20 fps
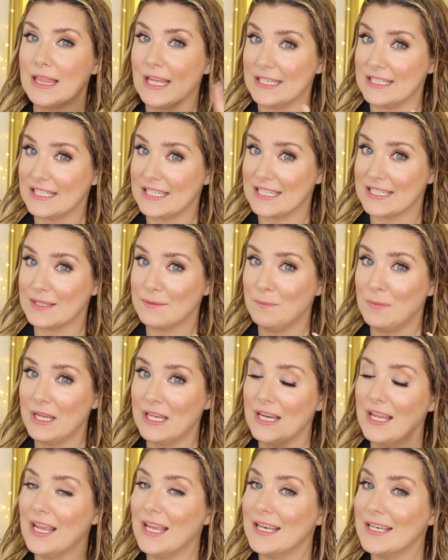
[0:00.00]
that doesn't
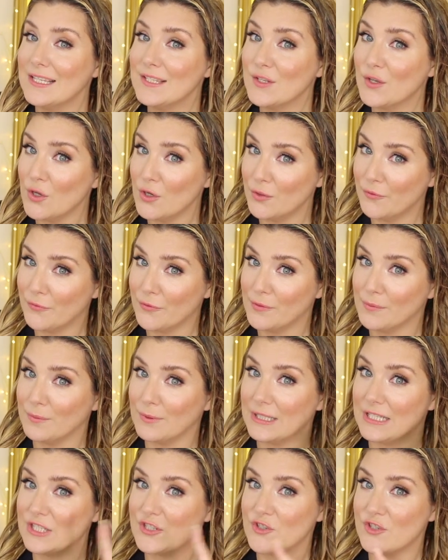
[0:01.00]
mean it is good for
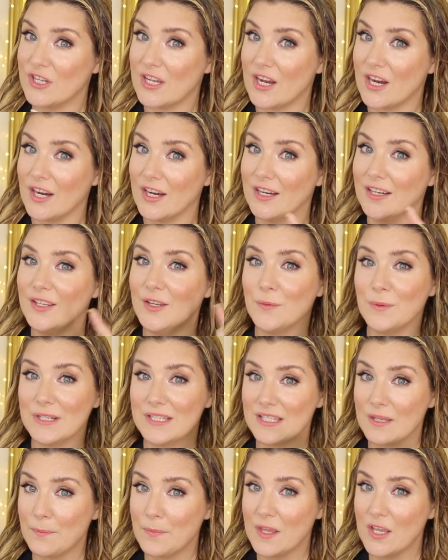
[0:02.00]
bleached hair. You
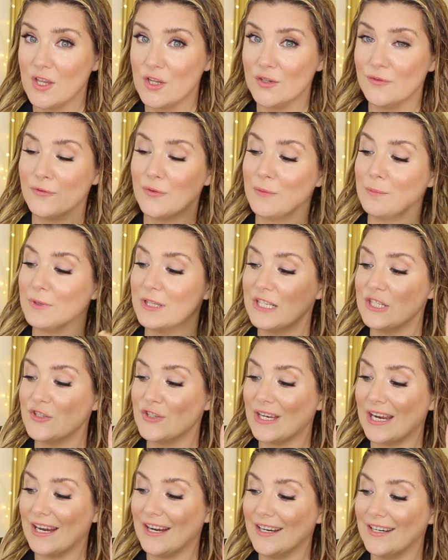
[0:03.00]
want something good for
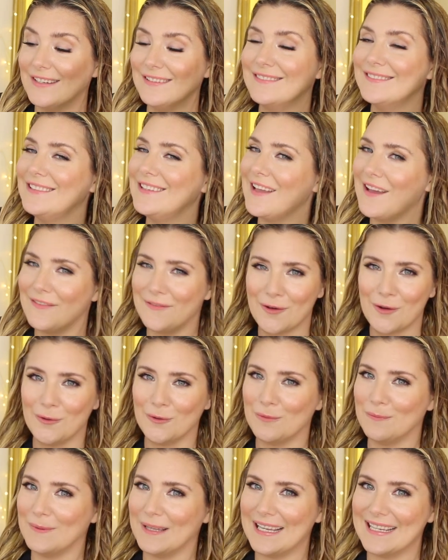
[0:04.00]
bleached hair? You have
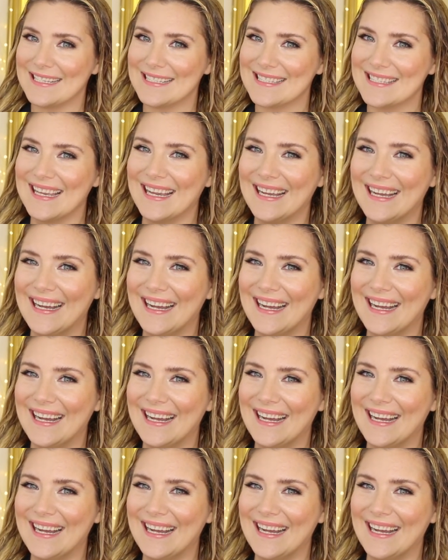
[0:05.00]
Olaplex.